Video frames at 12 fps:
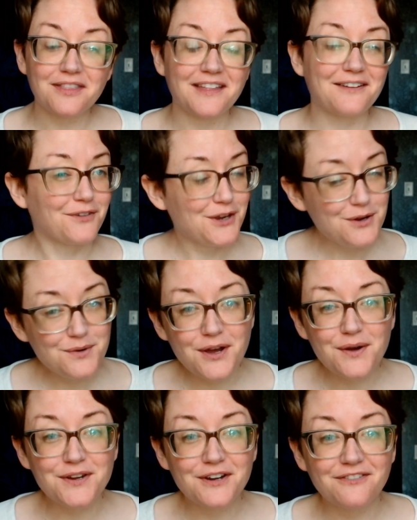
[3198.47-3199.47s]
if you
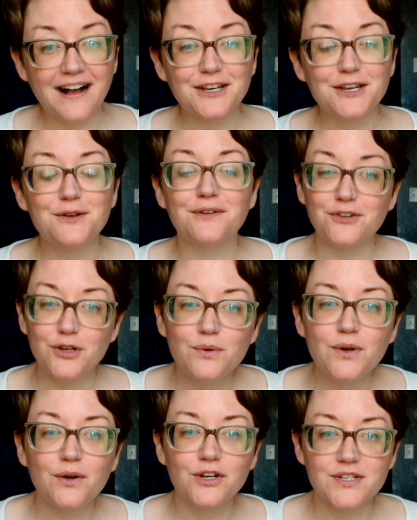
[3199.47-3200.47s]
know your value, if you
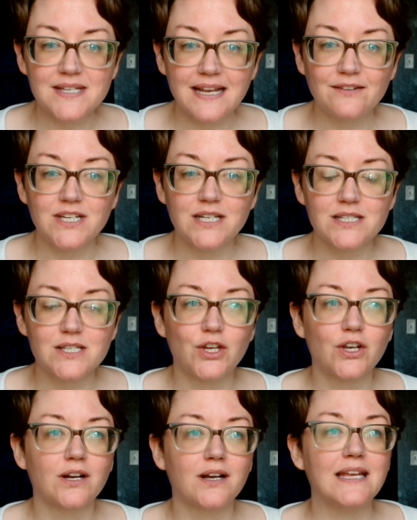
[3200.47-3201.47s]
know your safety and
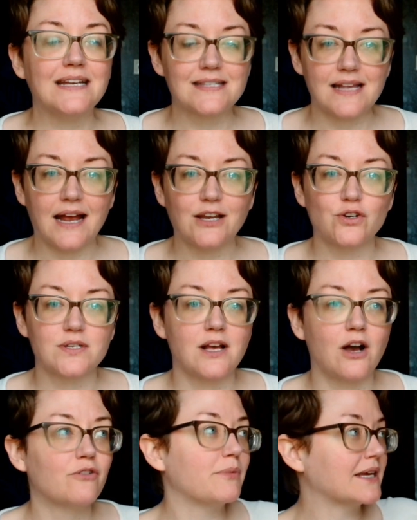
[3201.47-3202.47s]
security inside
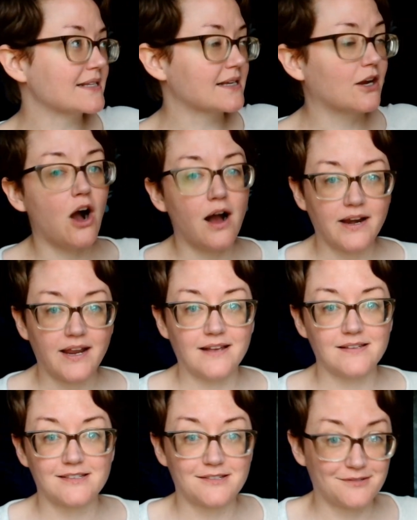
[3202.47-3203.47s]
yourself because God
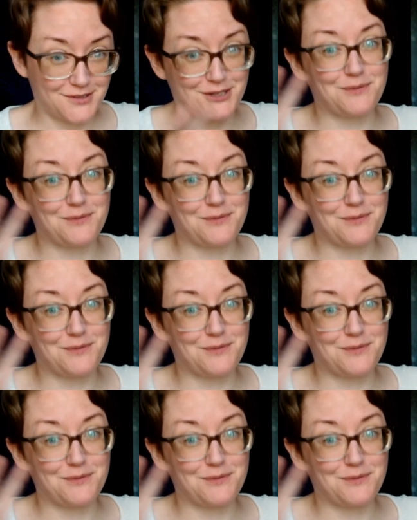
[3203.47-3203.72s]
has